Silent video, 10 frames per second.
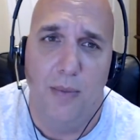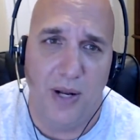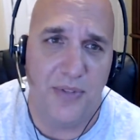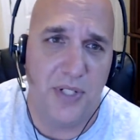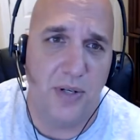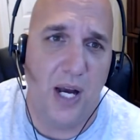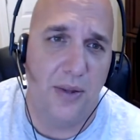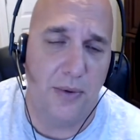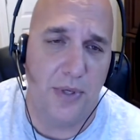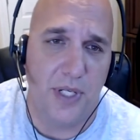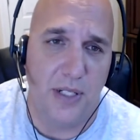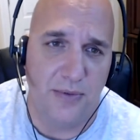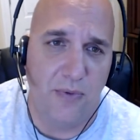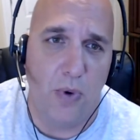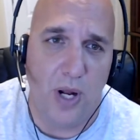But I've still got the
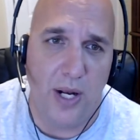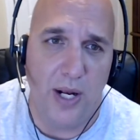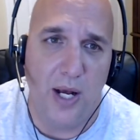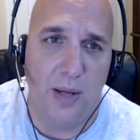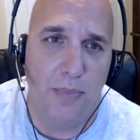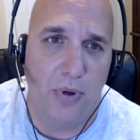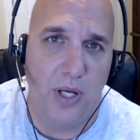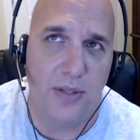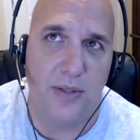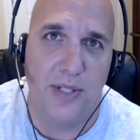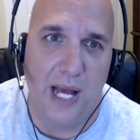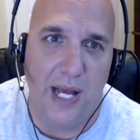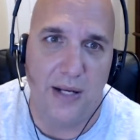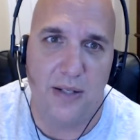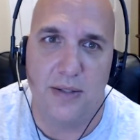receipts. 499 plus
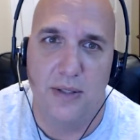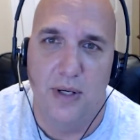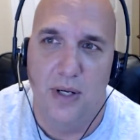tax,